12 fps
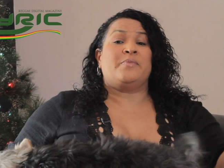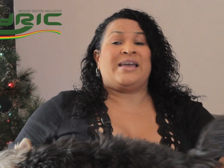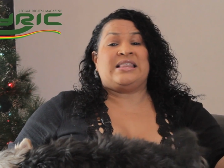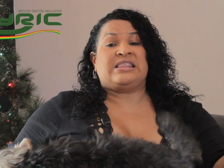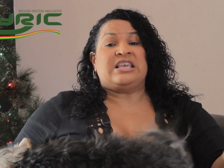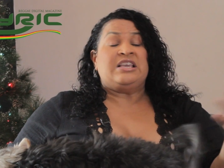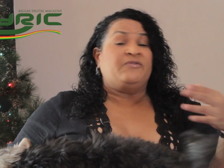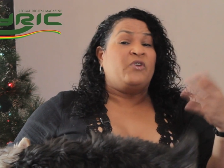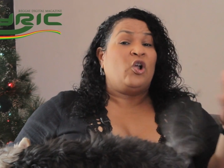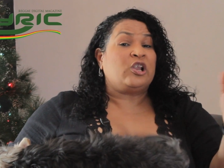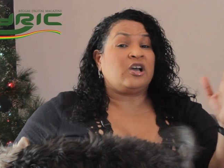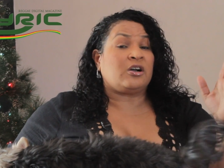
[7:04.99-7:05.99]
might think
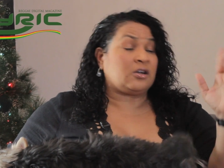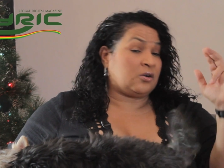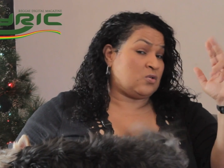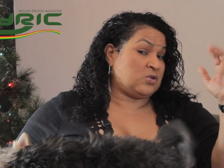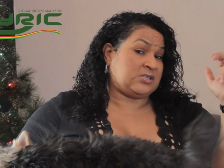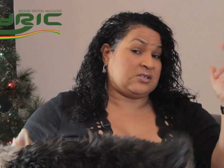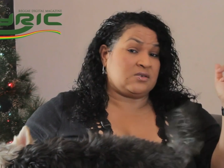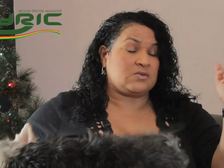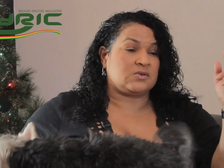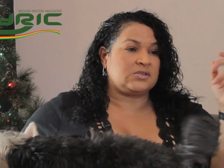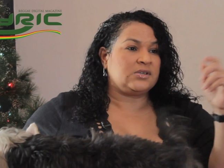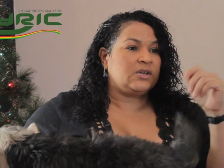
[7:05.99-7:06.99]
vulgar, quote
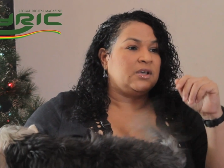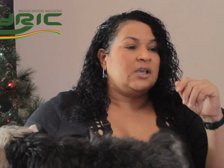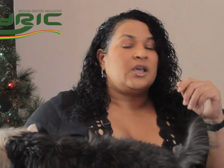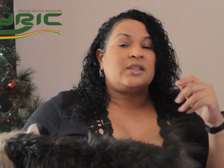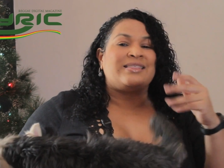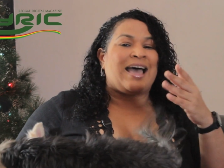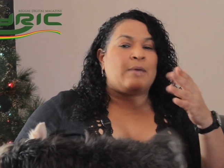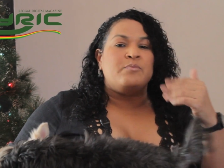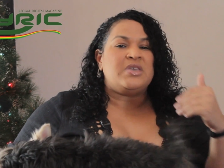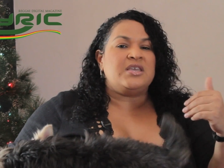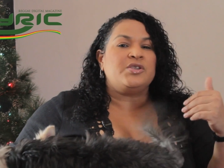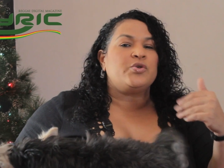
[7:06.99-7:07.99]
unquote, that
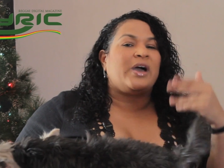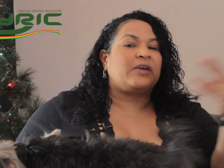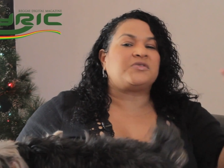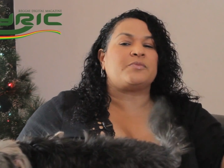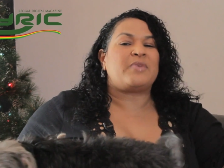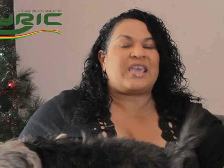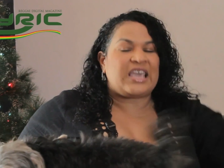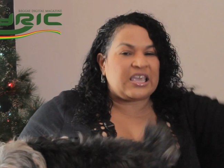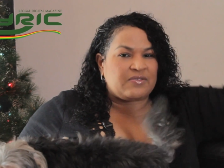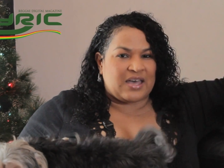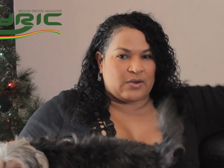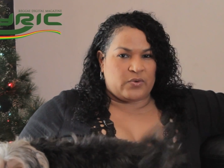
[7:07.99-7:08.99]
mean you have to
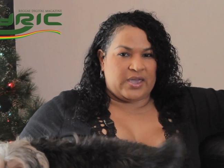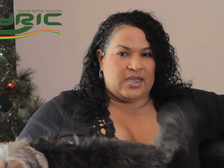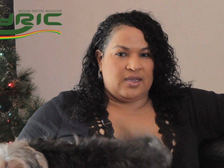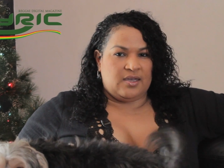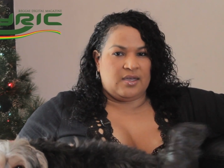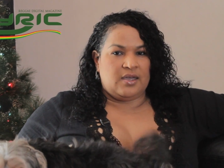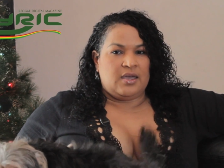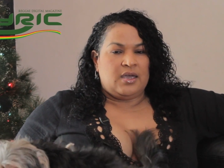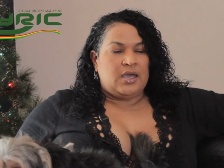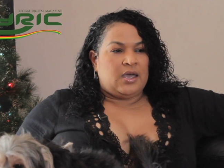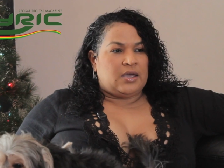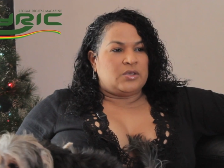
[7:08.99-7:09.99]
behave that way.
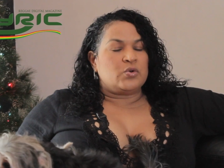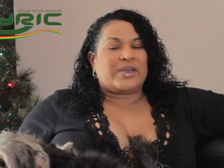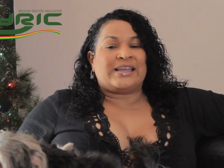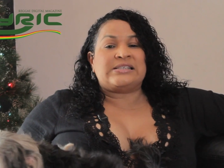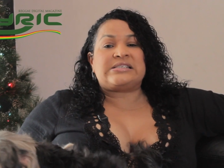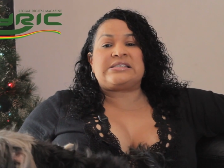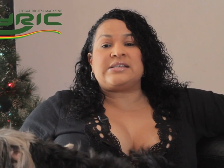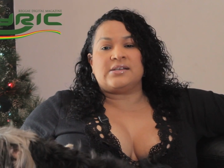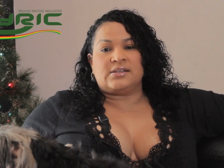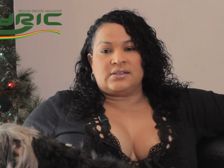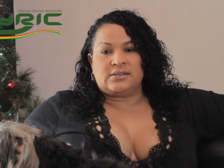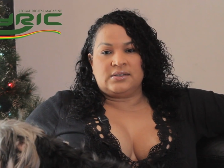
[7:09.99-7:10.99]
You can
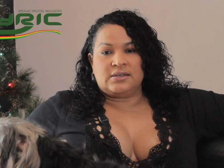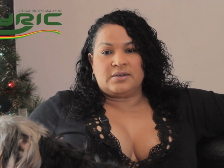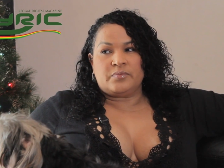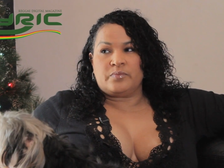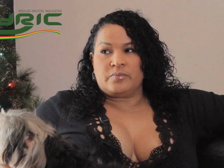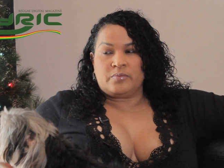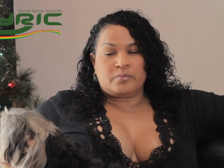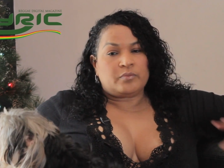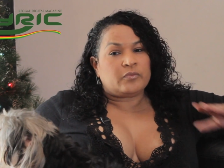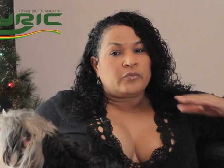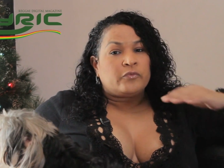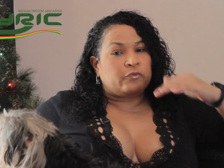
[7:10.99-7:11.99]
still
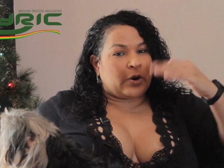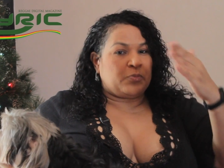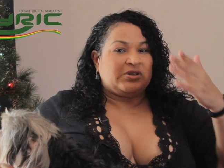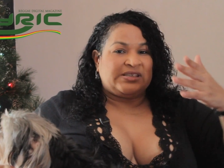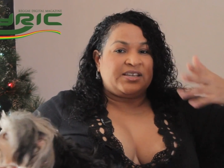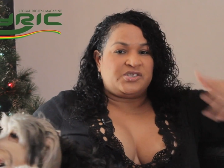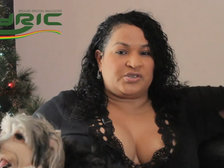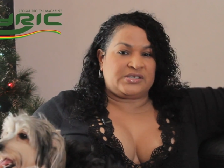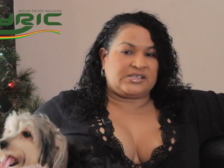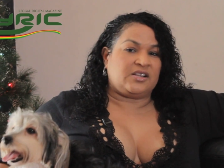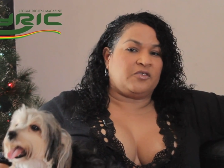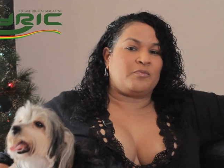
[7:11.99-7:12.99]
represent
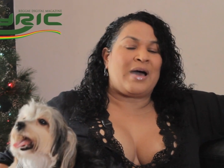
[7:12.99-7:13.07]
yourself